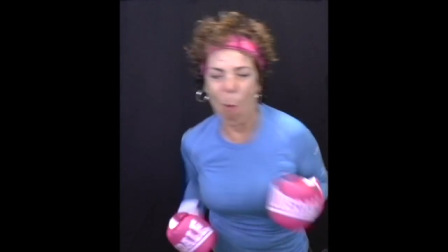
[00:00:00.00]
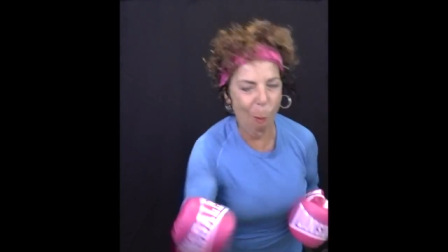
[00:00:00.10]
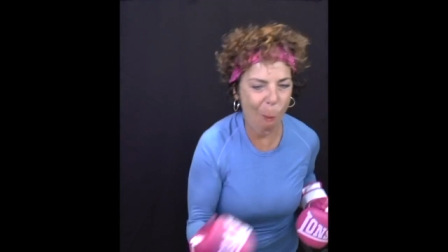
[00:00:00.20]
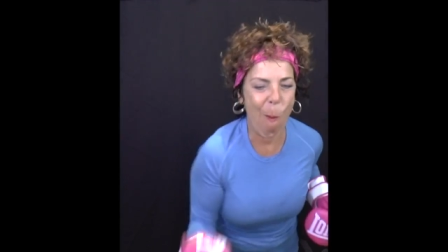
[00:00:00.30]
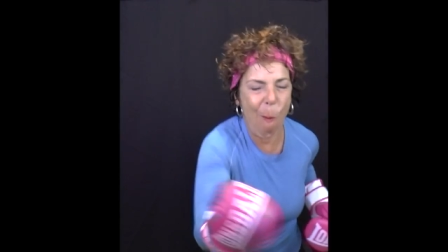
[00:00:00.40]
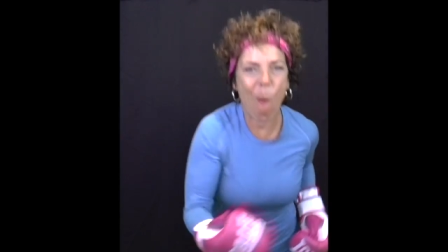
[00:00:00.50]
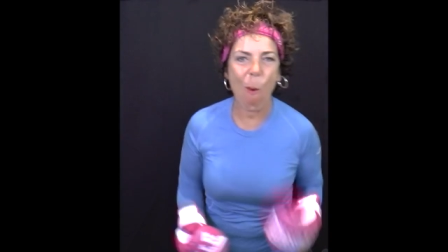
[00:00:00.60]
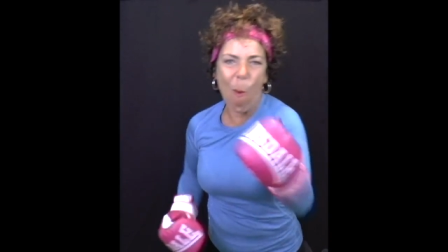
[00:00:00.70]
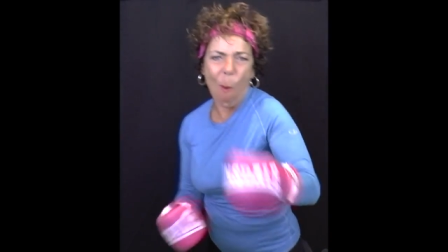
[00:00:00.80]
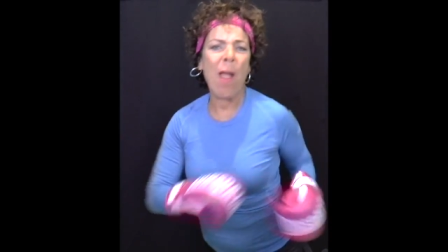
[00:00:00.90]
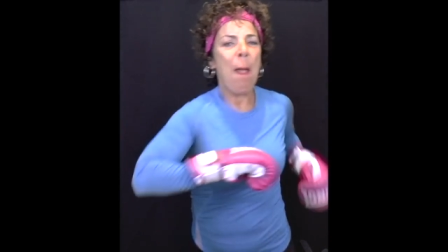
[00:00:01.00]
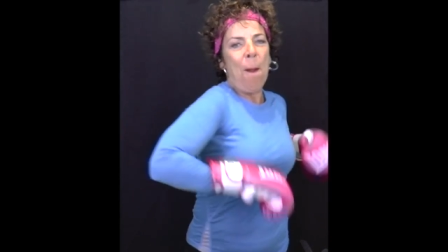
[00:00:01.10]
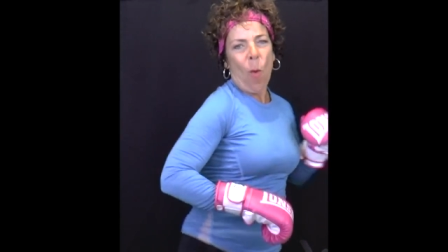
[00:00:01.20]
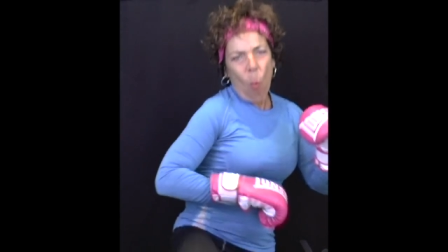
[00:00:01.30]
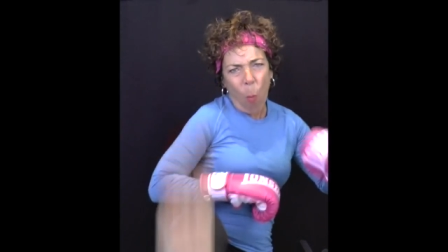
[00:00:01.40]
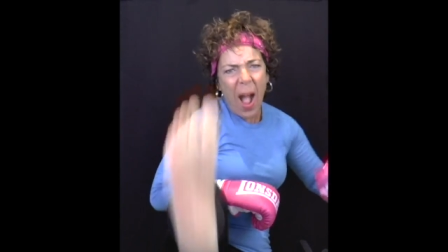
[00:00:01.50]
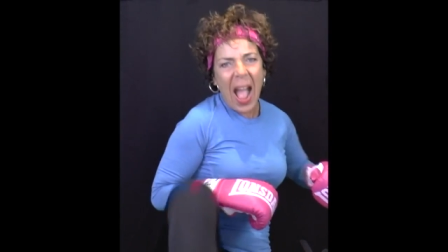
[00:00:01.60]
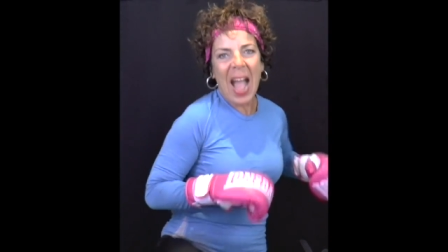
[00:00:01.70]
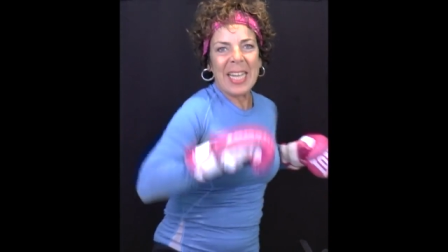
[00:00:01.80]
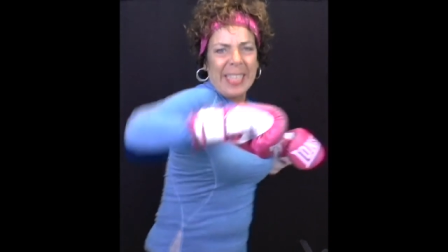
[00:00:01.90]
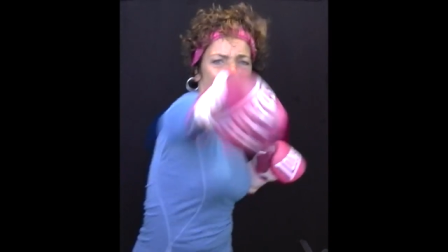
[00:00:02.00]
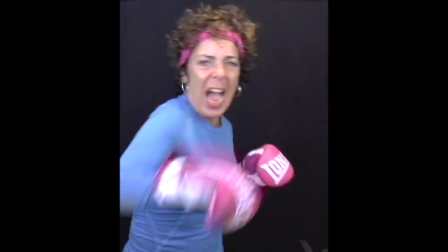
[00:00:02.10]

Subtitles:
side effects may be